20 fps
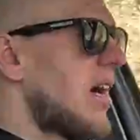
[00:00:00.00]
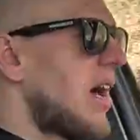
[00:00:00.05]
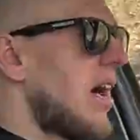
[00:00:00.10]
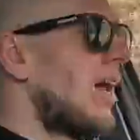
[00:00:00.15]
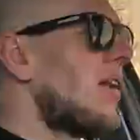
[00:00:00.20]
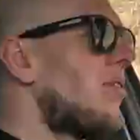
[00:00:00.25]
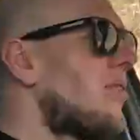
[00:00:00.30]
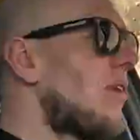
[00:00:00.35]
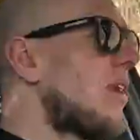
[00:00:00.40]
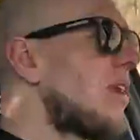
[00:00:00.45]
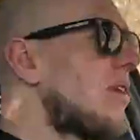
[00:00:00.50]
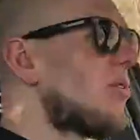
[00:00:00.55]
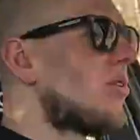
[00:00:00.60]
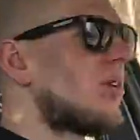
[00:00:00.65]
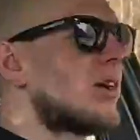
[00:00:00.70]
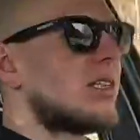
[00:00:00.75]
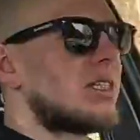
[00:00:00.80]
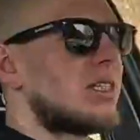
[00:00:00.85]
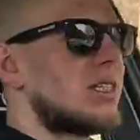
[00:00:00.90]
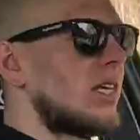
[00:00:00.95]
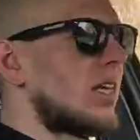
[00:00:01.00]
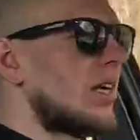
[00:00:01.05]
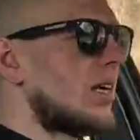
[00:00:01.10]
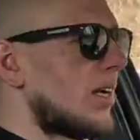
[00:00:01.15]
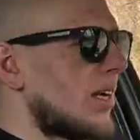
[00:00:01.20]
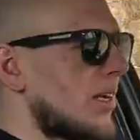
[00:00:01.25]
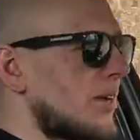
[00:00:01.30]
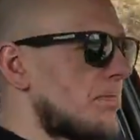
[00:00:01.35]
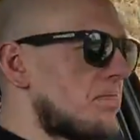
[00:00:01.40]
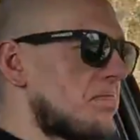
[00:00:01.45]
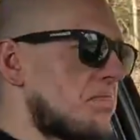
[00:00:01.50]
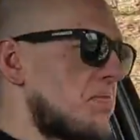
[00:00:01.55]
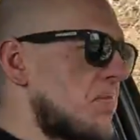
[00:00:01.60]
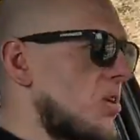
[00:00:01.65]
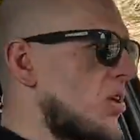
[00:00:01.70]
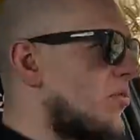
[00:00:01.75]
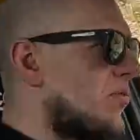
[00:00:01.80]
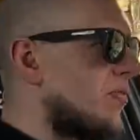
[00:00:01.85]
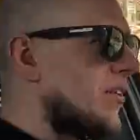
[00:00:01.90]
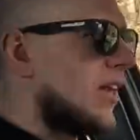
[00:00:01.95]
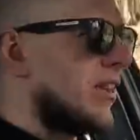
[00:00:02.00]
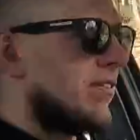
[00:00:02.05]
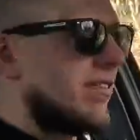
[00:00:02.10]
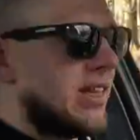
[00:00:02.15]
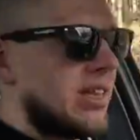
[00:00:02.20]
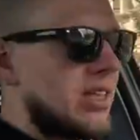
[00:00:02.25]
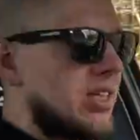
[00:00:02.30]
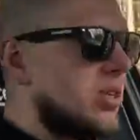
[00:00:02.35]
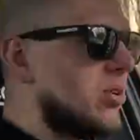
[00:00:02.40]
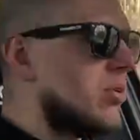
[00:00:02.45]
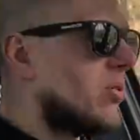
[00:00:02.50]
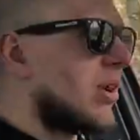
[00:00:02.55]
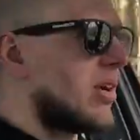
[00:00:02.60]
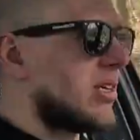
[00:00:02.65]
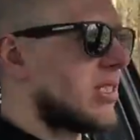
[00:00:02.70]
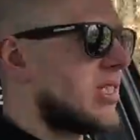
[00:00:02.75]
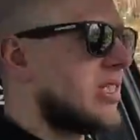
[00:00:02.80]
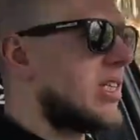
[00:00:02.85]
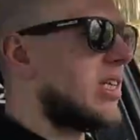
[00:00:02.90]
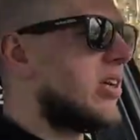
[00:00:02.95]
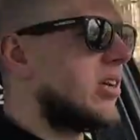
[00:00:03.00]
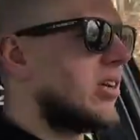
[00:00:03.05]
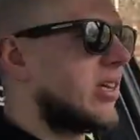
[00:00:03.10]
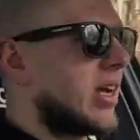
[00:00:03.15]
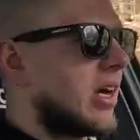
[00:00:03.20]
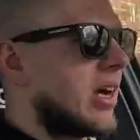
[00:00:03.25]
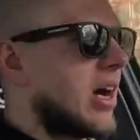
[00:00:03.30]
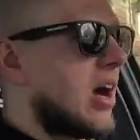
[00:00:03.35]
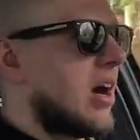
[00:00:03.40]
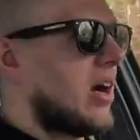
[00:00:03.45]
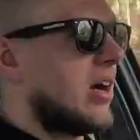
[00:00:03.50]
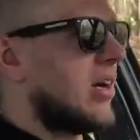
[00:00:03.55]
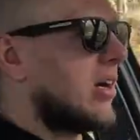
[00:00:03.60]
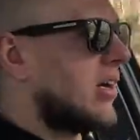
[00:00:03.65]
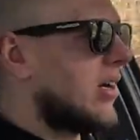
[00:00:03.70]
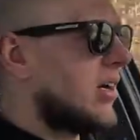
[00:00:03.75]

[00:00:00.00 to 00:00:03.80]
And when you are steering, you feel that you are steering the car.